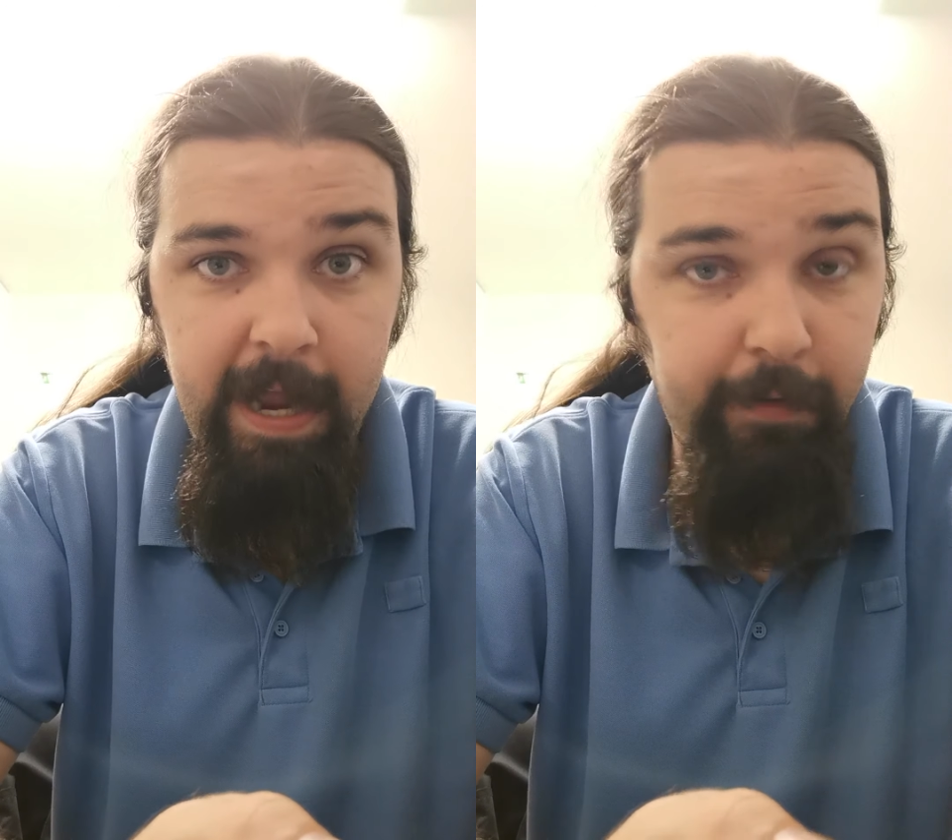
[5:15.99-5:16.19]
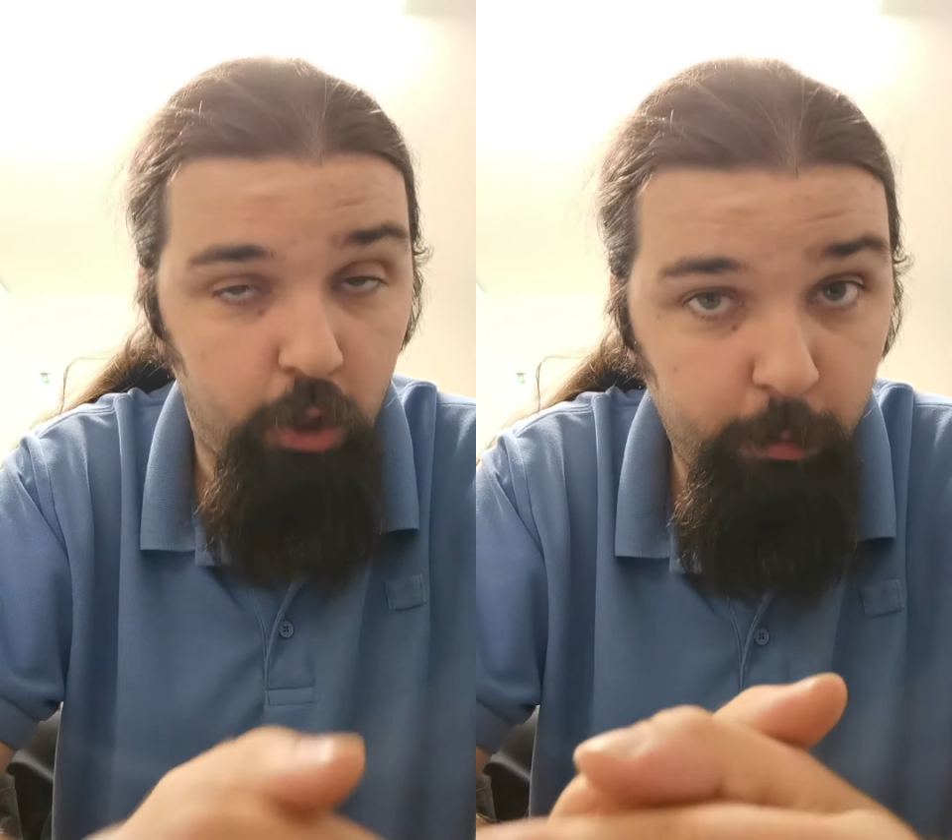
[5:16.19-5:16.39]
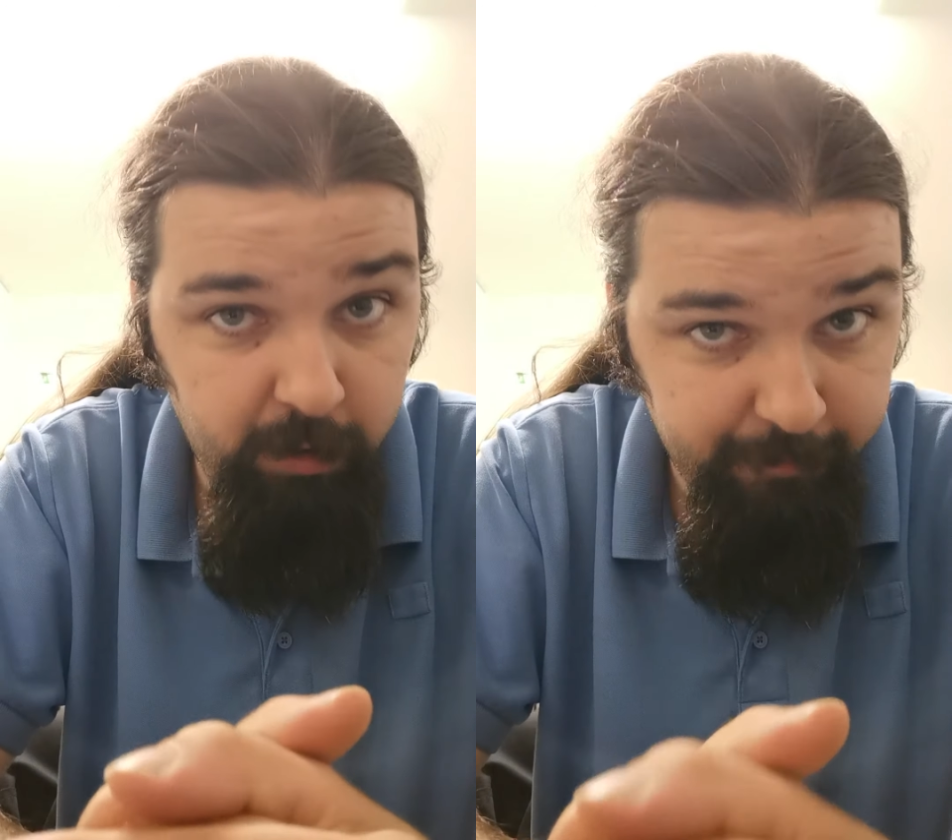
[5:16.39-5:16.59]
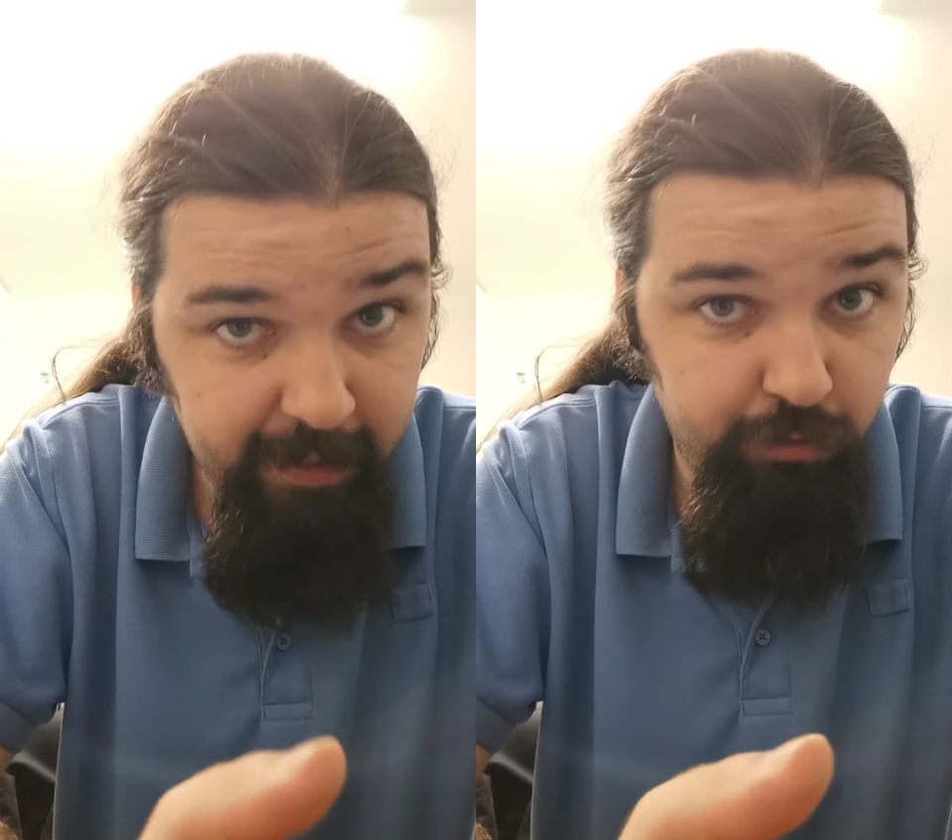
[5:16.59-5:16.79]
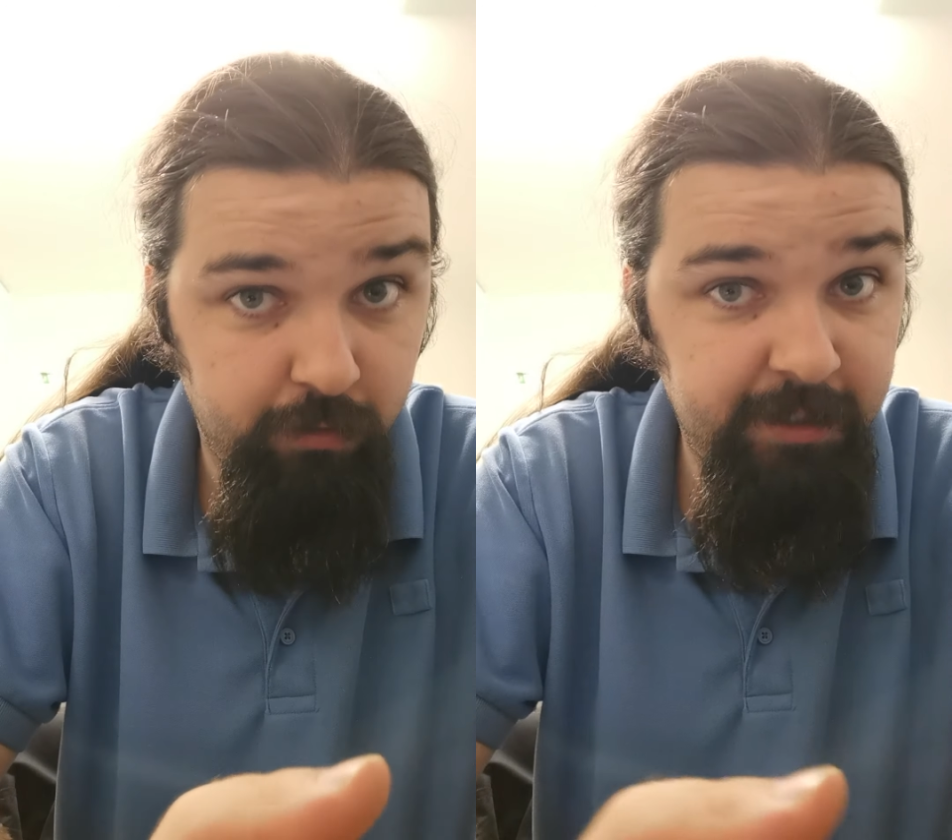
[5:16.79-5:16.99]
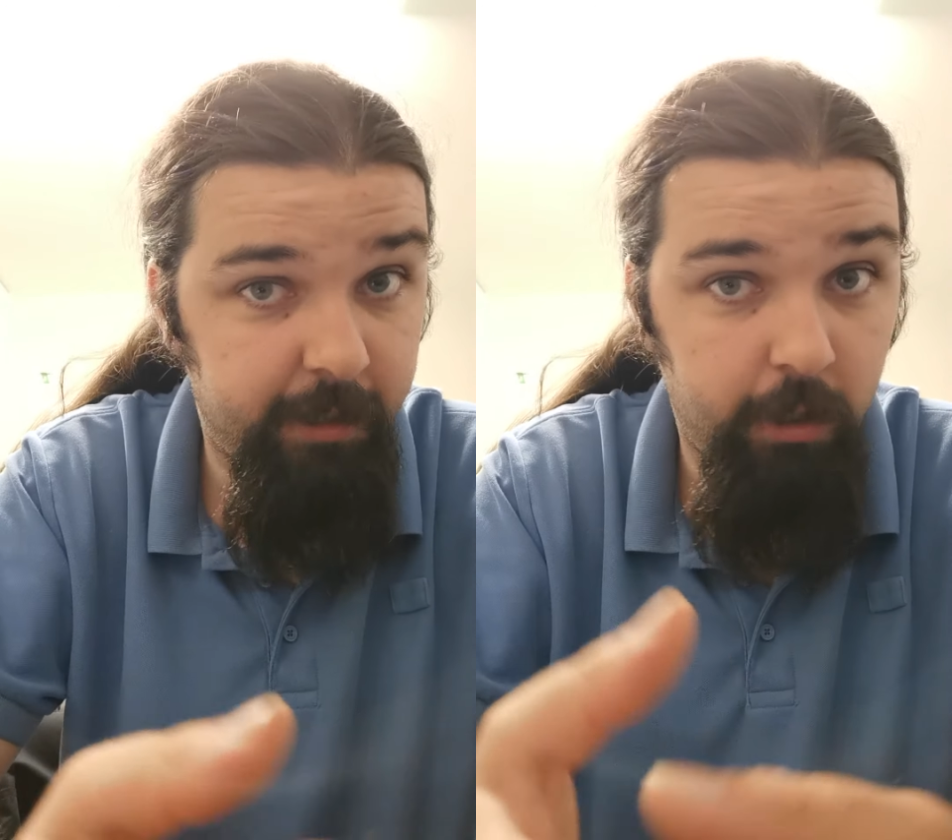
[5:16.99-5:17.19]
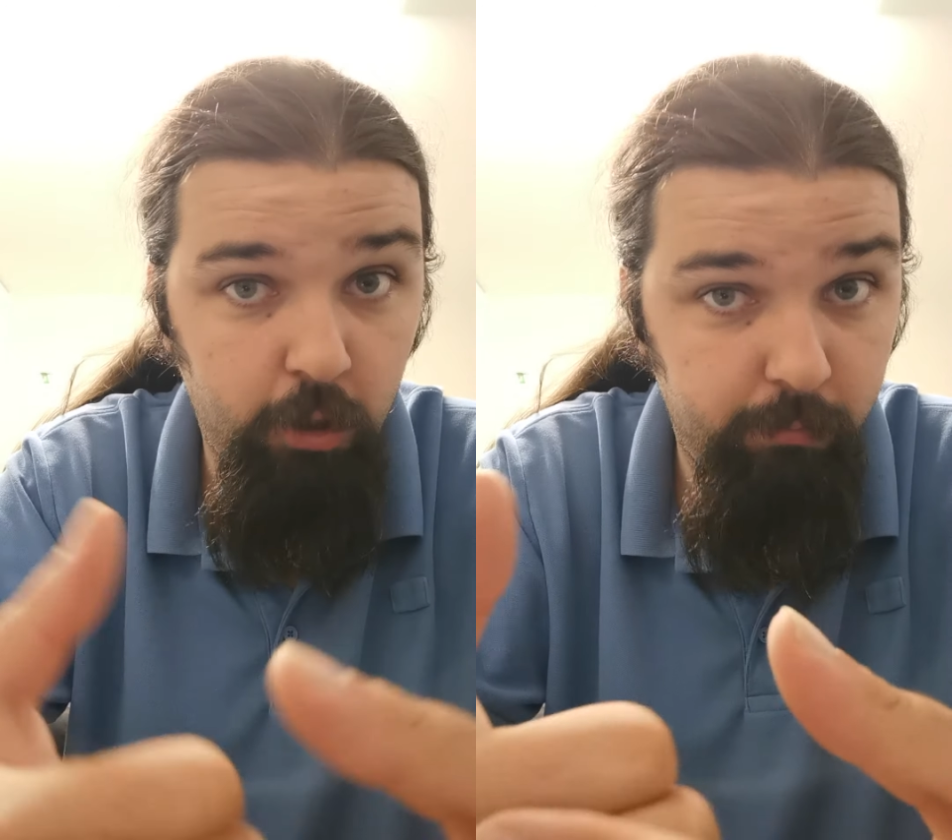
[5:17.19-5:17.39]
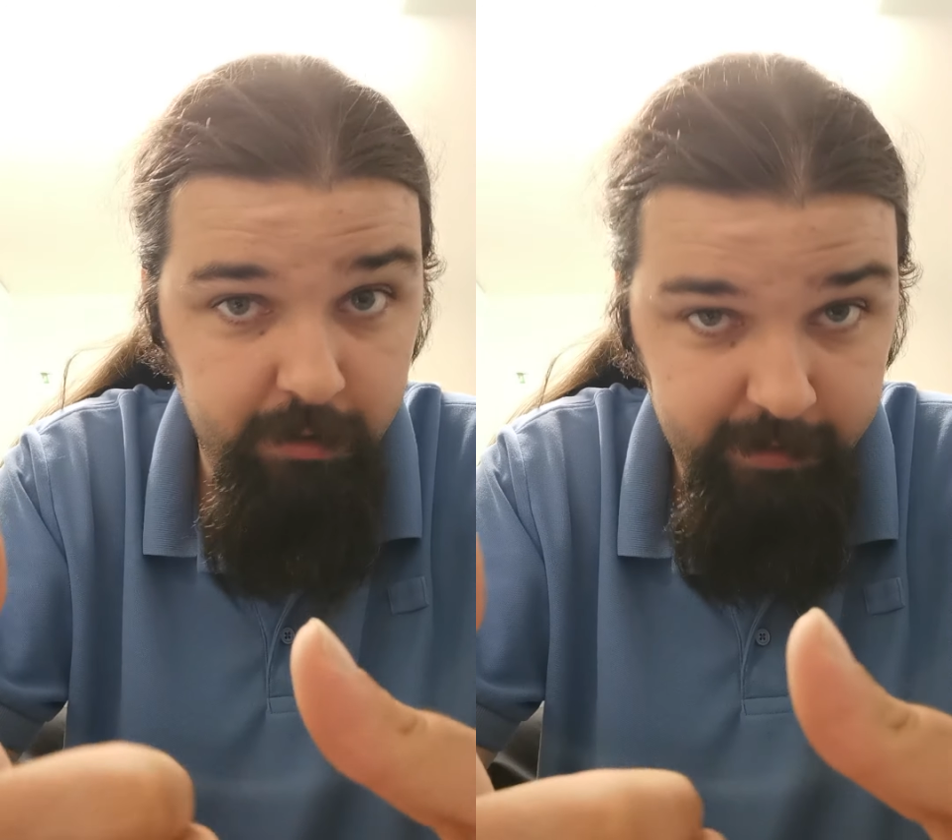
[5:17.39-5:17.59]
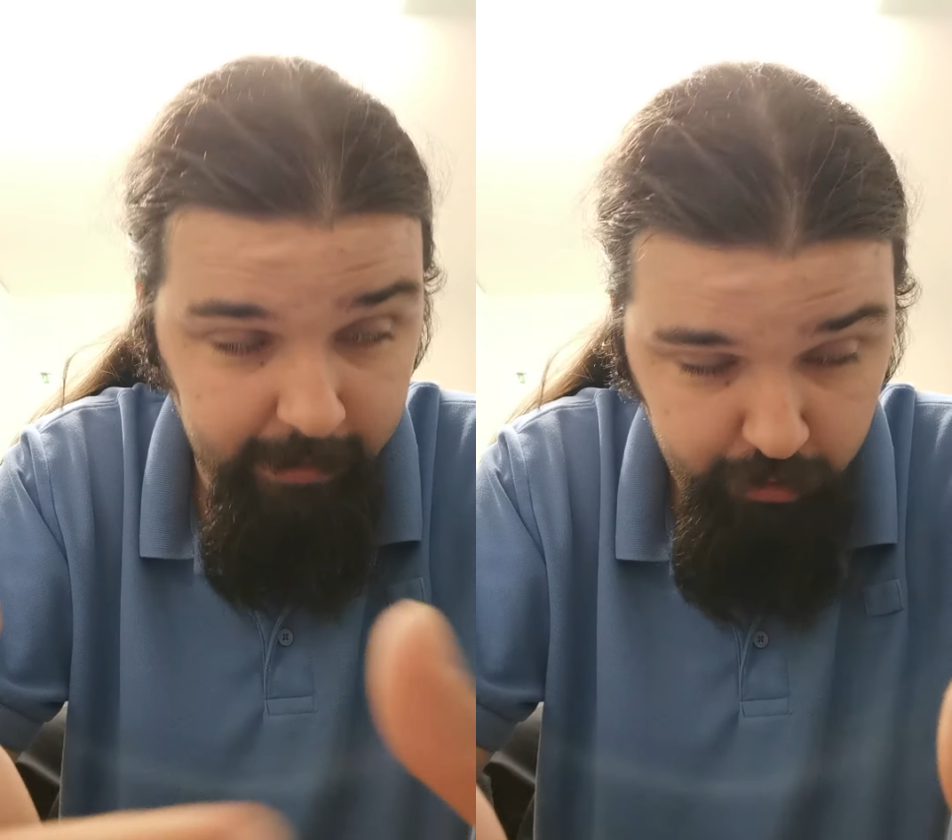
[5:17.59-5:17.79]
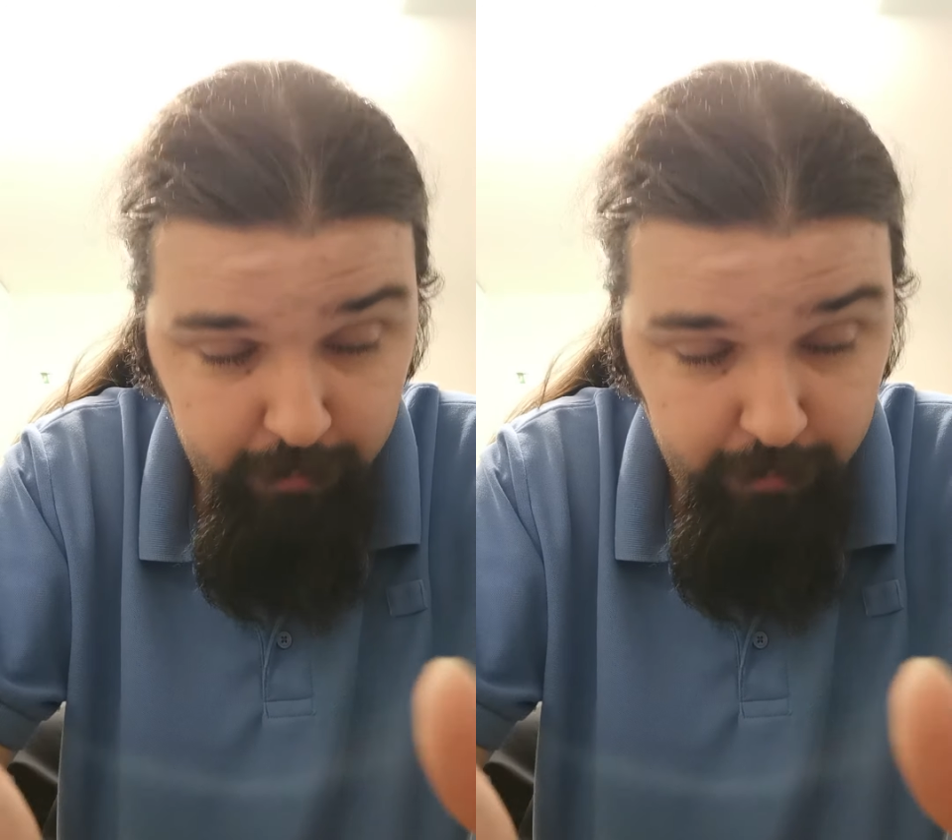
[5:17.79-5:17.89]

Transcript: and the homeless veterans and the homeless in